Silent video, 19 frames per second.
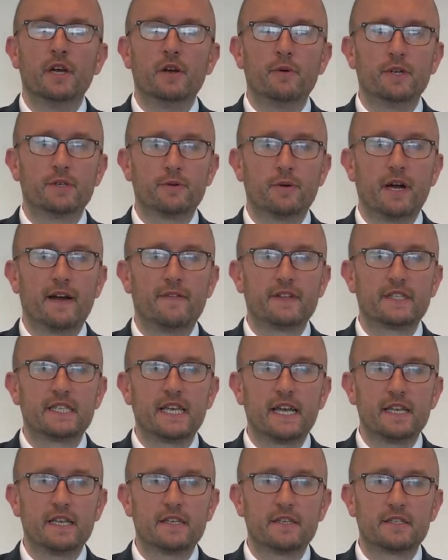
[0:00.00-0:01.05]
which will have a
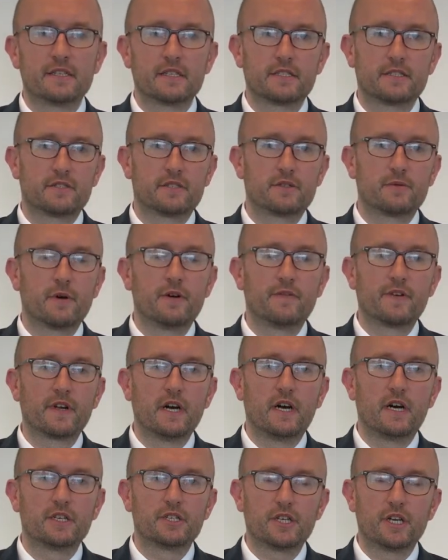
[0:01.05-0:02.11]
10 to 12
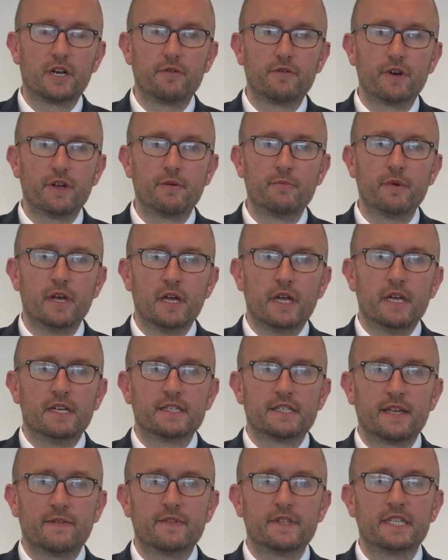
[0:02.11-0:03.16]
car showroom,
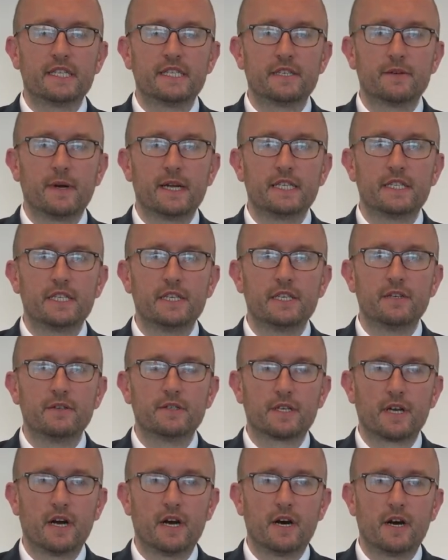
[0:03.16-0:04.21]
70 to 80
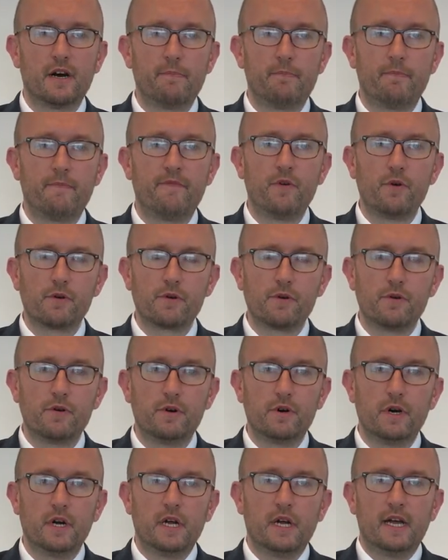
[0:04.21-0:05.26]
used car
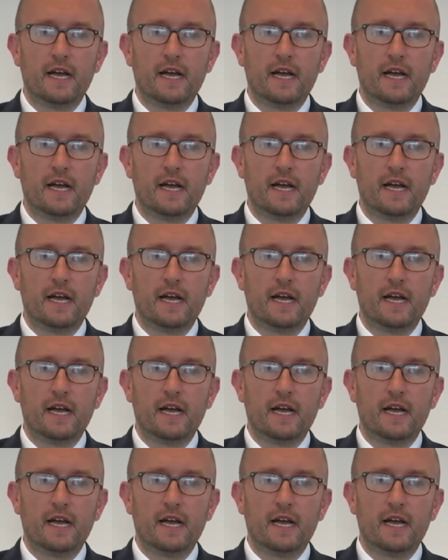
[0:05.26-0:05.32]
forecourt,